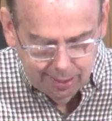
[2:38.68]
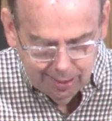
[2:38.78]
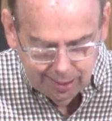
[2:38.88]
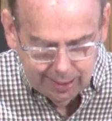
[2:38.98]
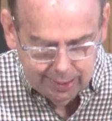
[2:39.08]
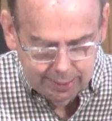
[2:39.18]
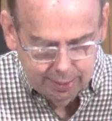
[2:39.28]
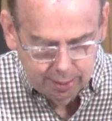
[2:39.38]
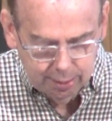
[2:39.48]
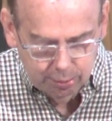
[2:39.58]
And
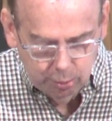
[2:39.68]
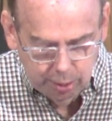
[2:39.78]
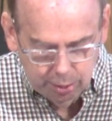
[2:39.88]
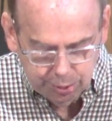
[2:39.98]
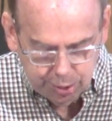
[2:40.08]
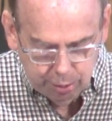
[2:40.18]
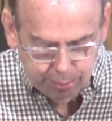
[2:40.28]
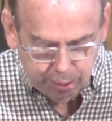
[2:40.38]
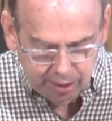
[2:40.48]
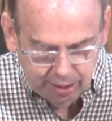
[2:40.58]
uh, we also
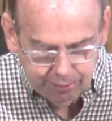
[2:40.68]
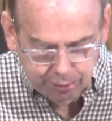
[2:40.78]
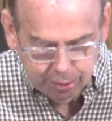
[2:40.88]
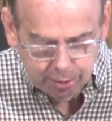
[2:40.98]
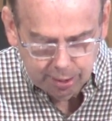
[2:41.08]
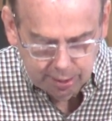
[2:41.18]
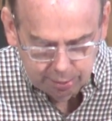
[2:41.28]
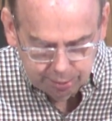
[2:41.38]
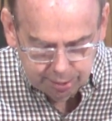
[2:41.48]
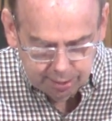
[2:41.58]
pray for her
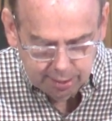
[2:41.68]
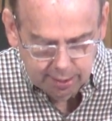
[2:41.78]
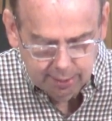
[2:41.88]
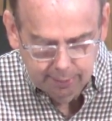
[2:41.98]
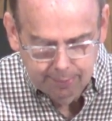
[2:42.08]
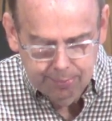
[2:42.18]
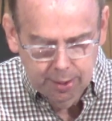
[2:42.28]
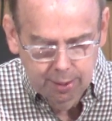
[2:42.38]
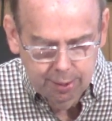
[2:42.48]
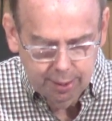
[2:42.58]
health to,
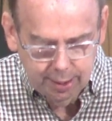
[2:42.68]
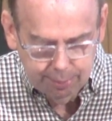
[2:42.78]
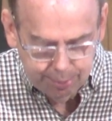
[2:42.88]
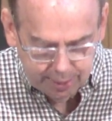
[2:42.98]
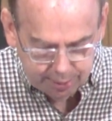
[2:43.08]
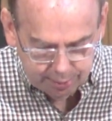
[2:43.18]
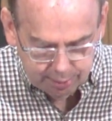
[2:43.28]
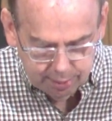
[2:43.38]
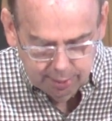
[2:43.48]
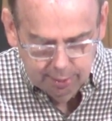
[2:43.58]
to get better
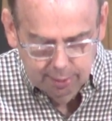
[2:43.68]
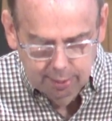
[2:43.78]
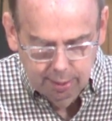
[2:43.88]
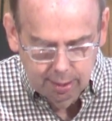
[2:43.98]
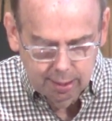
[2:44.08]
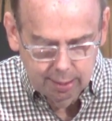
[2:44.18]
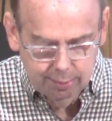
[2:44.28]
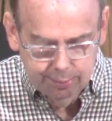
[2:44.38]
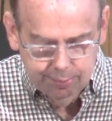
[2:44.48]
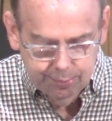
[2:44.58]
uh,
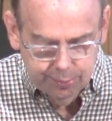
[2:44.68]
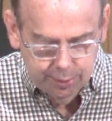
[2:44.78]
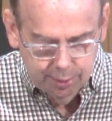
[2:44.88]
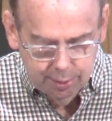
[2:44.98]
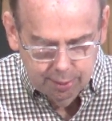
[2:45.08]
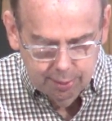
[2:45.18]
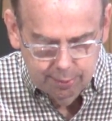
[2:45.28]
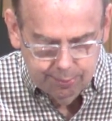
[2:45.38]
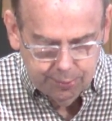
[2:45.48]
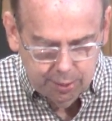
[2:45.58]

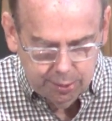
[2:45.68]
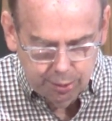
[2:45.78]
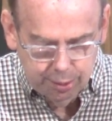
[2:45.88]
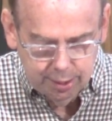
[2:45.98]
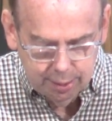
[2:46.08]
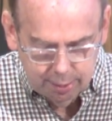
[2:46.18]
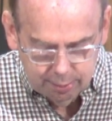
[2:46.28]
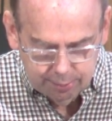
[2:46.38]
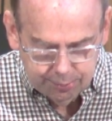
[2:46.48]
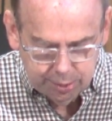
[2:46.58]
so that
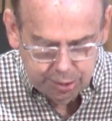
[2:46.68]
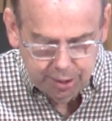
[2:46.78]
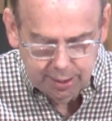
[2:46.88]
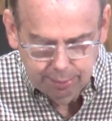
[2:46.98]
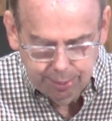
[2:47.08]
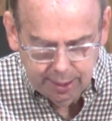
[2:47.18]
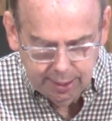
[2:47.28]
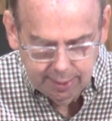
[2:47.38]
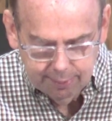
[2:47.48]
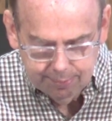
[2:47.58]
she can
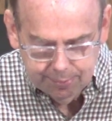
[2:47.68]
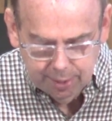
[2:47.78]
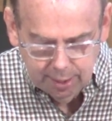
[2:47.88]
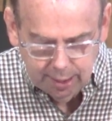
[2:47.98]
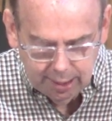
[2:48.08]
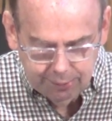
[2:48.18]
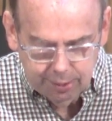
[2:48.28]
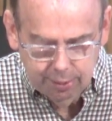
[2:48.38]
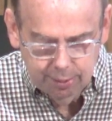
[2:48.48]
be even